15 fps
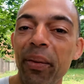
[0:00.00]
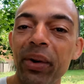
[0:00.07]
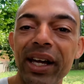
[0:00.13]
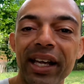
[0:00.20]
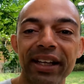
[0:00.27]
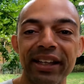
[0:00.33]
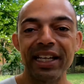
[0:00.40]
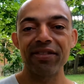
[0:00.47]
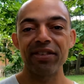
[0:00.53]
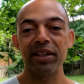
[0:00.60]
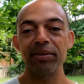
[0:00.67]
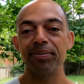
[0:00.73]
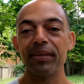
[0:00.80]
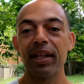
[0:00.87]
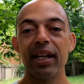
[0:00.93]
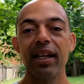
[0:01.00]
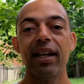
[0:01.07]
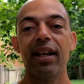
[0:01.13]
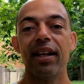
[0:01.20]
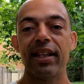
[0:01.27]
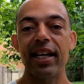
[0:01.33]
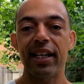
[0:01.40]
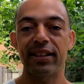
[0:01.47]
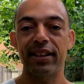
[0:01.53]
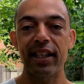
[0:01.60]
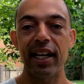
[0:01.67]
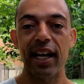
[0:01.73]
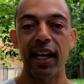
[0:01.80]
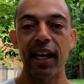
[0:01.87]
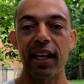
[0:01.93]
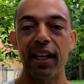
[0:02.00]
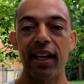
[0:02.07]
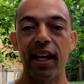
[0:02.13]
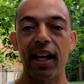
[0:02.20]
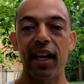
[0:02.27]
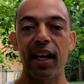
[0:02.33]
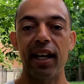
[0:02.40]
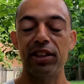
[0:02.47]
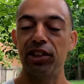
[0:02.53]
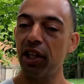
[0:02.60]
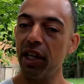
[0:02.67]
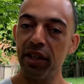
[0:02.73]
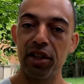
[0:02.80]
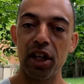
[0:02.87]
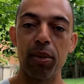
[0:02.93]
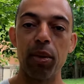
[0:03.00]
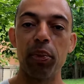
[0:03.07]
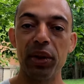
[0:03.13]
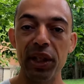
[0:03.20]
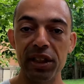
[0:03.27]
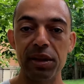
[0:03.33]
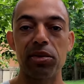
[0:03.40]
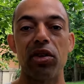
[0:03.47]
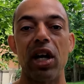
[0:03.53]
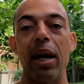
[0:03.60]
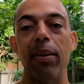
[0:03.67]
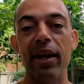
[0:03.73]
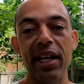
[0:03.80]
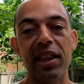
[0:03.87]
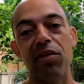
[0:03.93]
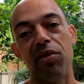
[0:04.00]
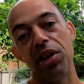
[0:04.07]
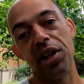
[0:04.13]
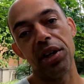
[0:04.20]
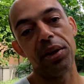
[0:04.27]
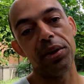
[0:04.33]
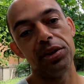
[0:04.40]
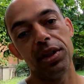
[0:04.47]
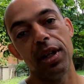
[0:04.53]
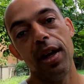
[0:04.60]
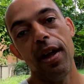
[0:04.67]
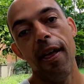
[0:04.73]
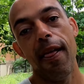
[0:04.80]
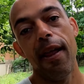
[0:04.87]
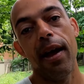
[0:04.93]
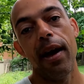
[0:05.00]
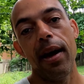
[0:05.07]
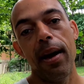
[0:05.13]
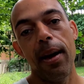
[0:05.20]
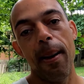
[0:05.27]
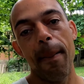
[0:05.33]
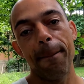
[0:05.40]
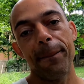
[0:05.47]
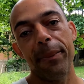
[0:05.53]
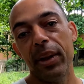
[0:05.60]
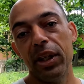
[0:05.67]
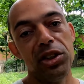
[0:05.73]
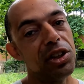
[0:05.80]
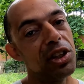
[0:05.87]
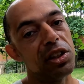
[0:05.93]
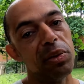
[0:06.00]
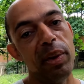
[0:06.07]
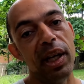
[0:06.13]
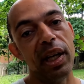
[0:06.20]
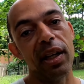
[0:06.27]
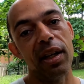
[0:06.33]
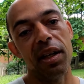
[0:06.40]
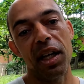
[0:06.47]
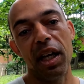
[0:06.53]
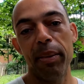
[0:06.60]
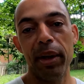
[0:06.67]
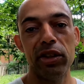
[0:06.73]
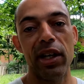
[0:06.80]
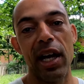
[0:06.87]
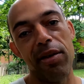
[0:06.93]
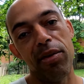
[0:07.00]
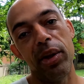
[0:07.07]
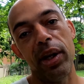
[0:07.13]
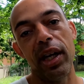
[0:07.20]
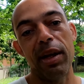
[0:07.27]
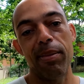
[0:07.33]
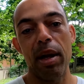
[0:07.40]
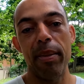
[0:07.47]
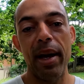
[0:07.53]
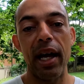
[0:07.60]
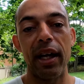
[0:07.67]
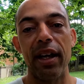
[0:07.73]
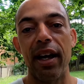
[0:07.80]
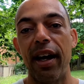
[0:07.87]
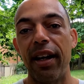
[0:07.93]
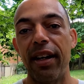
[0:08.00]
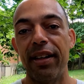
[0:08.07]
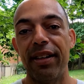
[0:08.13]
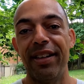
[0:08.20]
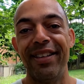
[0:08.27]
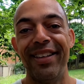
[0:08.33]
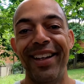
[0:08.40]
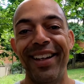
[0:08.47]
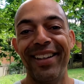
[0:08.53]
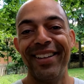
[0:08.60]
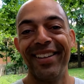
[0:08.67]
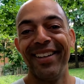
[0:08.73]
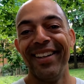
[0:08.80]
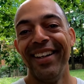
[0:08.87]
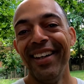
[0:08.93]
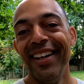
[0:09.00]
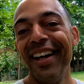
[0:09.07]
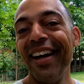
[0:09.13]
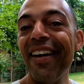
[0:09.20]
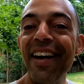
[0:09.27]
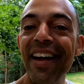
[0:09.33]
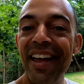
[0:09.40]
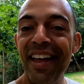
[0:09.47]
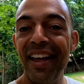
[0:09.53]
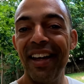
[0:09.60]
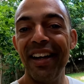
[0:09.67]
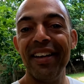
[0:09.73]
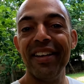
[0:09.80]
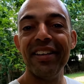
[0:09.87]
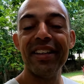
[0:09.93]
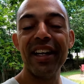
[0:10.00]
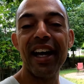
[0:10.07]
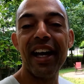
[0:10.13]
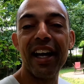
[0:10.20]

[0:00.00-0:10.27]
we're gonna leave it. Thanks again, Johnny Turbo. Please subscribe, like the videos. It's just me in my driveway, in my backyard. All right, and